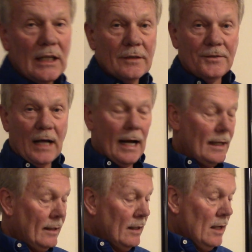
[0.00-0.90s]

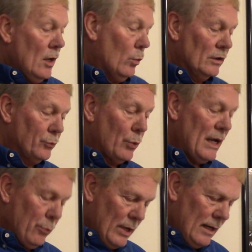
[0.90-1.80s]
inside was
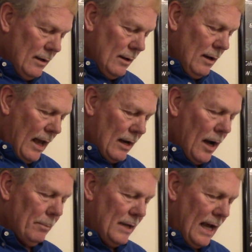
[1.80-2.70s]
rewritten and
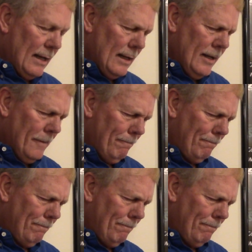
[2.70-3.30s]
updated.